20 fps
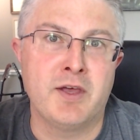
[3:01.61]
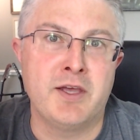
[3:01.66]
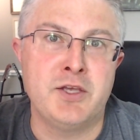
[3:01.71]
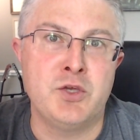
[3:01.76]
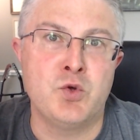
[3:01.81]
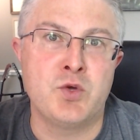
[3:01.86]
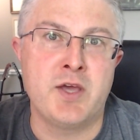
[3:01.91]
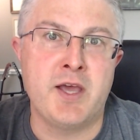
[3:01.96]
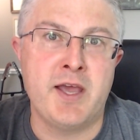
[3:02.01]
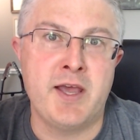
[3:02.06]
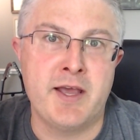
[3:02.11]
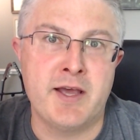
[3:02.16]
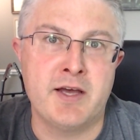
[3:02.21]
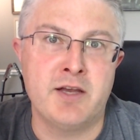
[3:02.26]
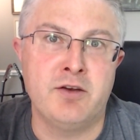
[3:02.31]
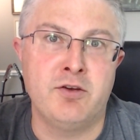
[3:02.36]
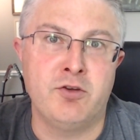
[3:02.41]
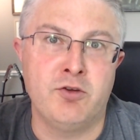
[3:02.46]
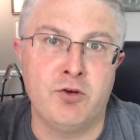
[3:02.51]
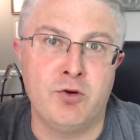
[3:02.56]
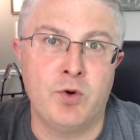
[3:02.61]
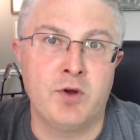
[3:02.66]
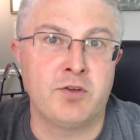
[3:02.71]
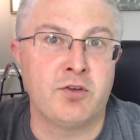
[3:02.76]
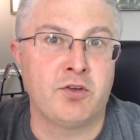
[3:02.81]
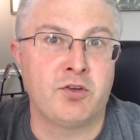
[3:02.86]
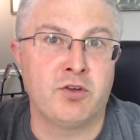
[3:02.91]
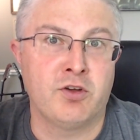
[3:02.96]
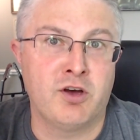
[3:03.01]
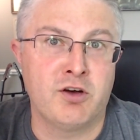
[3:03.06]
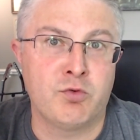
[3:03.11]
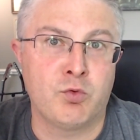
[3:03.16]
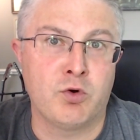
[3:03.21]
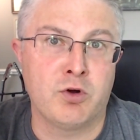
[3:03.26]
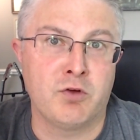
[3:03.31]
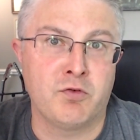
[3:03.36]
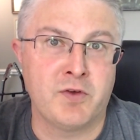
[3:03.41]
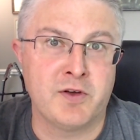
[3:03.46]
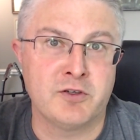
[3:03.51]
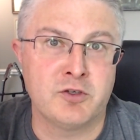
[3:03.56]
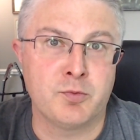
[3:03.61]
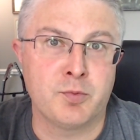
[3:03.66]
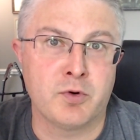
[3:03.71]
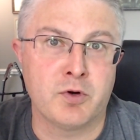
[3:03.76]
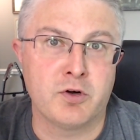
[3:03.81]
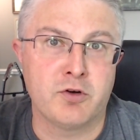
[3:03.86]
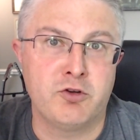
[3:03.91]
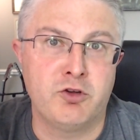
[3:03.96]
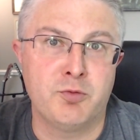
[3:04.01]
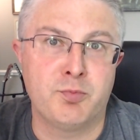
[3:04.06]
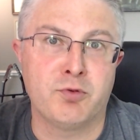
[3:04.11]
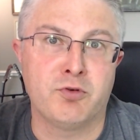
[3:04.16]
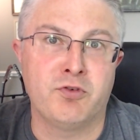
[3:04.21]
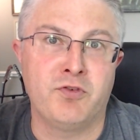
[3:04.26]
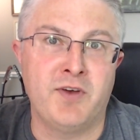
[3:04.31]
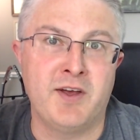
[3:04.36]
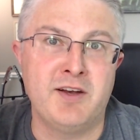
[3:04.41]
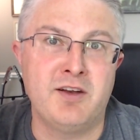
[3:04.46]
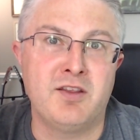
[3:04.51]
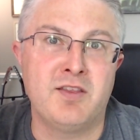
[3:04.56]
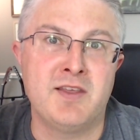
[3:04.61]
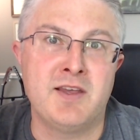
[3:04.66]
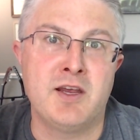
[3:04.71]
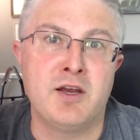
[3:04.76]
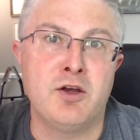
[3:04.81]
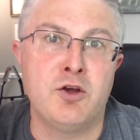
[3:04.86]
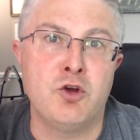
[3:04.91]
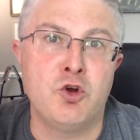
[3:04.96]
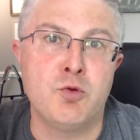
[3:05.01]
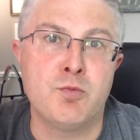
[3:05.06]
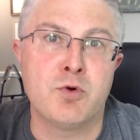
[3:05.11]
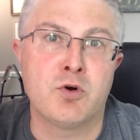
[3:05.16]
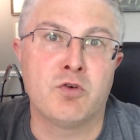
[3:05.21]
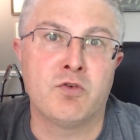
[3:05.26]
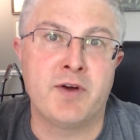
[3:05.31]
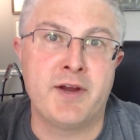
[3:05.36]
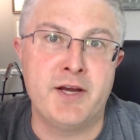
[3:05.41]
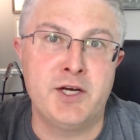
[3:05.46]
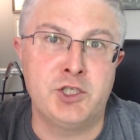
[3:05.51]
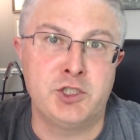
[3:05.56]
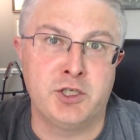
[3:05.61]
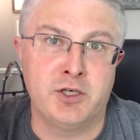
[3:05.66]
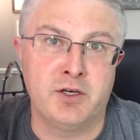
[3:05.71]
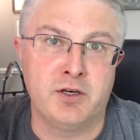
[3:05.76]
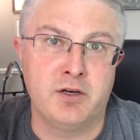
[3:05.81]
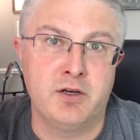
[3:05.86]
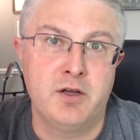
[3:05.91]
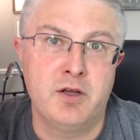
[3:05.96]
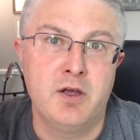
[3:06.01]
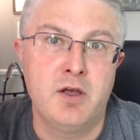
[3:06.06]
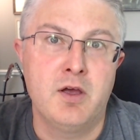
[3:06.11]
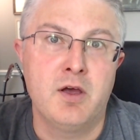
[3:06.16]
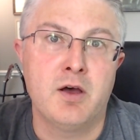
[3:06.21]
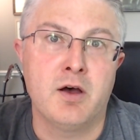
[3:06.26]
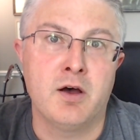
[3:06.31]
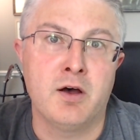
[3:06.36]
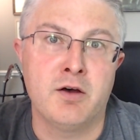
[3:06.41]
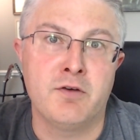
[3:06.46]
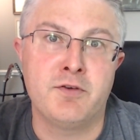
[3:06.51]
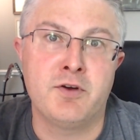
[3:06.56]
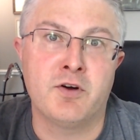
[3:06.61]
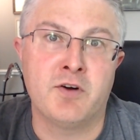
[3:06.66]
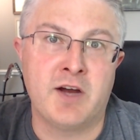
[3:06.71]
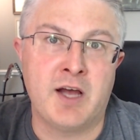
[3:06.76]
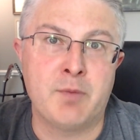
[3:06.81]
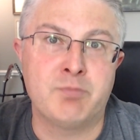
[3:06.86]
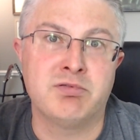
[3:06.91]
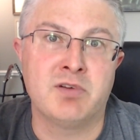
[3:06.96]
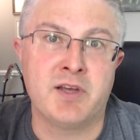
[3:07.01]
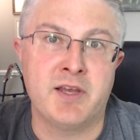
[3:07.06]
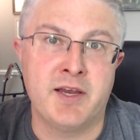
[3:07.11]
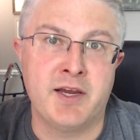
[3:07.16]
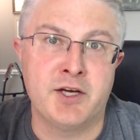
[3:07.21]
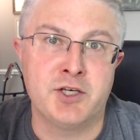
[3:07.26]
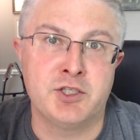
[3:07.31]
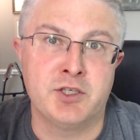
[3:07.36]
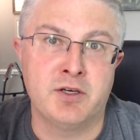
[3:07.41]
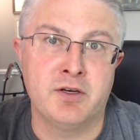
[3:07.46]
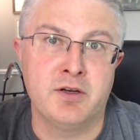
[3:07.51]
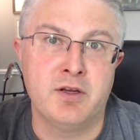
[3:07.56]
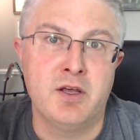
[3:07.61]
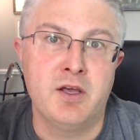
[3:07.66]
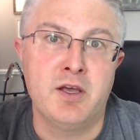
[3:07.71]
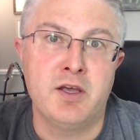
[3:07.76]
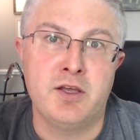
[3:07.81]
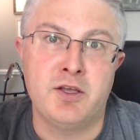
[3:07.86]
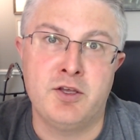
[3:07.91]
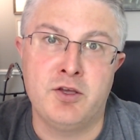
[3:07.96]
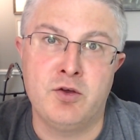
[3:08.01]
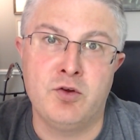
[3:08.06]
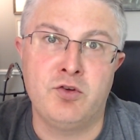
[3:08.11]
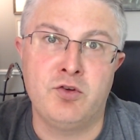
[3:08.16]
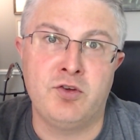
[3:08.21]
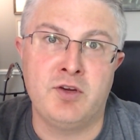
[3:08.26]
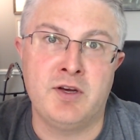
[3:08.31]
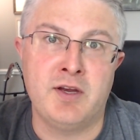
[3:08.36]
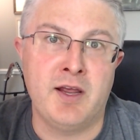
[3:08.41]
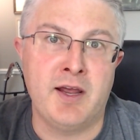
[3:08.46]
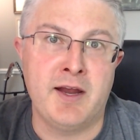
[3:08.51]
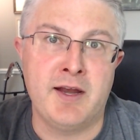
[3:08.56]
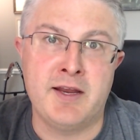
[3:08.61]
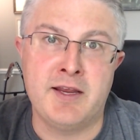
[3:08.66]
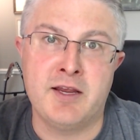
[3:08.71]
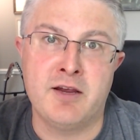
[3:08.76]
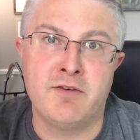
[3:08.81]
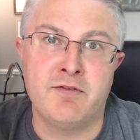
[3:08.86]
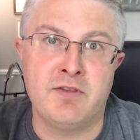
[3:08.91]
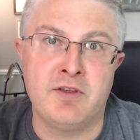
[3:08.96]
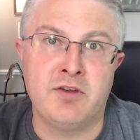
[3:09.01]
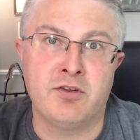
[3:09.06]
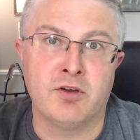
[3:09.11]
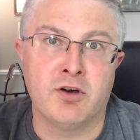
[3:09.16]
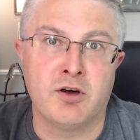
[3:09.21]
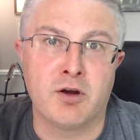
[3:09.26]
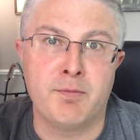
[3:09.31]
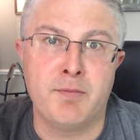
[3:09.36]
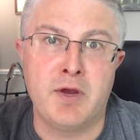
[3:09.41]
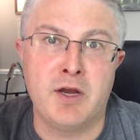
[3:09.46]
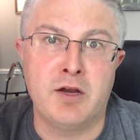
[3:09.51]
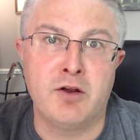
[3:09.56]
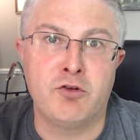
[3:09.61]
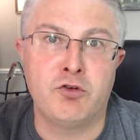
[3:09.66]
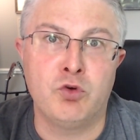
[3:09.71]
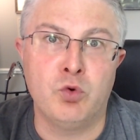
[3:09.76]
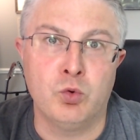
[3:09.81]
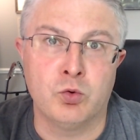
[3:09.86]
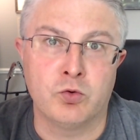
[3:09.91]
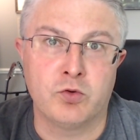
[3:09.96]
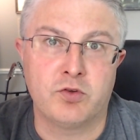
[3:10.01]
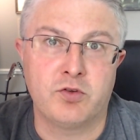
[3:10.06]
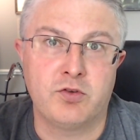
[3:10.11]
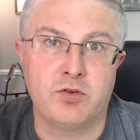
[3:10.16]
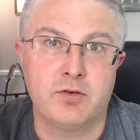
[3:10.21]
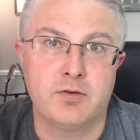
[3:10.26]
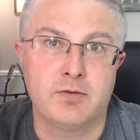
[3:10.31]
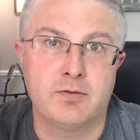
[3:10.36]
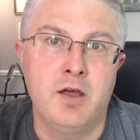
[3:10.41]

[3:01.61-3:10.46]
you can do as a software developer to prevent the enumeration of your application using any of these automated tools.